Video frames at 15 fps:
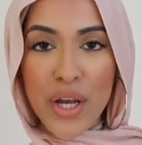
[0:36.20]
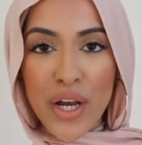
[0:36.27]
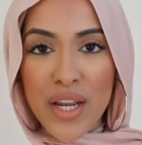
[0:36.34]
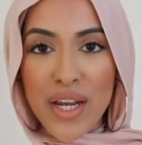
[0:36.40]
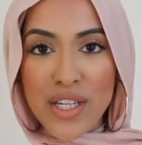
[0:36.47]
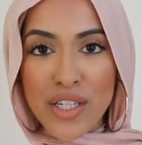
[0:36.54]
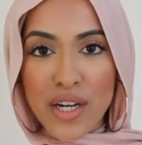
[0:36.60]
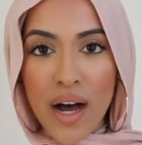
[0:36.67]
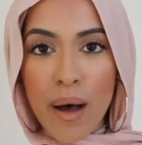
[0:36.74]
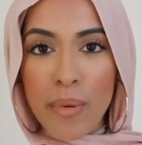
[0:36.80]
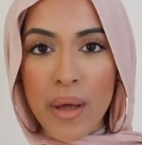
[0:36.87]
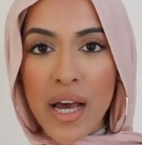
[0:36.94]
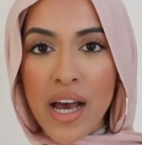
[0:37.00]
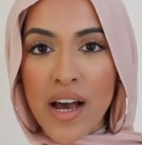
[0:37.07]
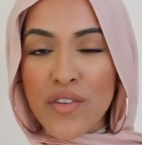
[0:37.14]
good top
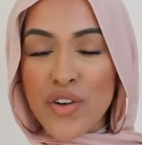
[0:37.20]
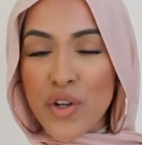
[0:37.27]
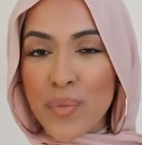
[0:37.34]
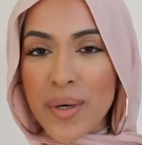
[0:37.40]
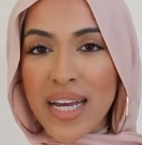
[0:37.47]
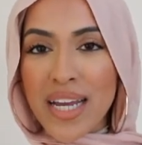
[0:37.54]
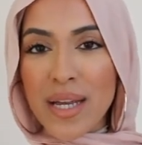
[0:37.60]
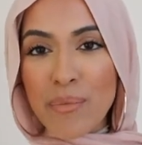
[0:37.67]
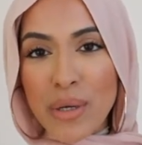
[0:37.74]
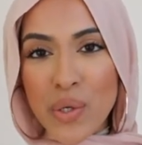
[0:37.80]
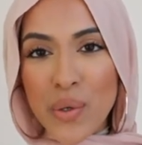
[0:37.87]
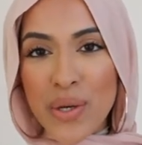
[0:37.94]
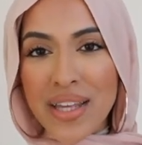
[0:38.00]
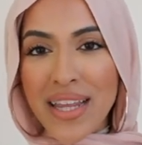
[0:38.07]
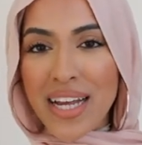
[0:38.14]
to be in
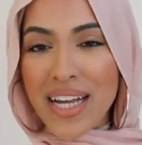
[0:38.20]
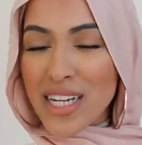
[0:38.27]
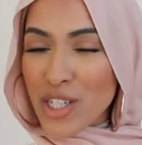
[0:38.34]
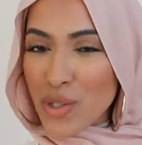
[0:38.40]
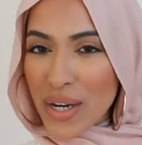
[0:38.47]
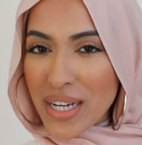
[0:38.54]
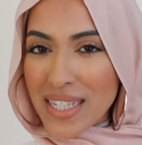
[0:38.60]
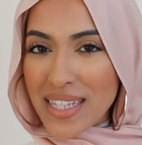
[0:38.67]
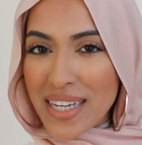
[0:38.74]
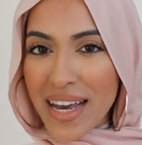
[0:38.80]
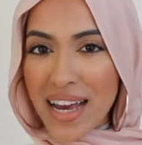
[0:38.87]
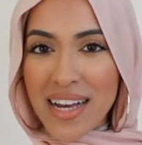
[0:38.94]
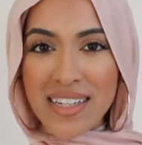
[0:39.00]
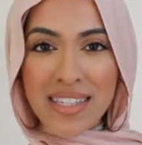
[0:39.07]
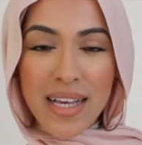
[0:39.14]
between like dressy
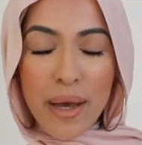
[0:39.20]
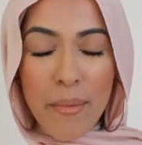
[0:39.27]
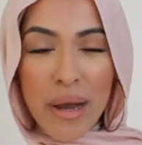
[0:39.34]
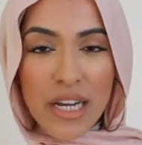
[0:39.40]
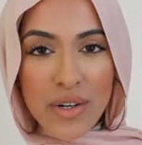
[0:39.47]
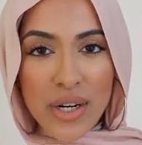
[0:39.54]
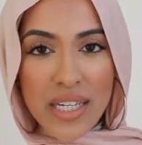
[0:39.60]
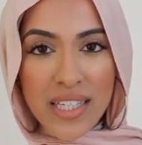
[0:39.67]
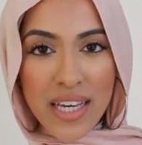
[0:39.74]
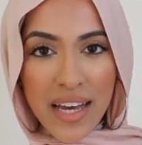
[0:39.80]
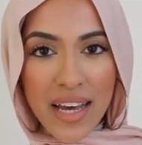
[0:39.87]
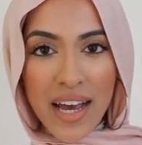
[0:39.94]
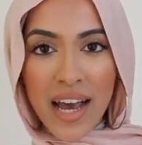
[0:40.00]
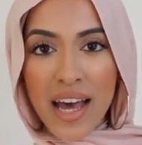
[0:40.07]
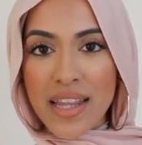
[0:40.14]
and semi-dressy.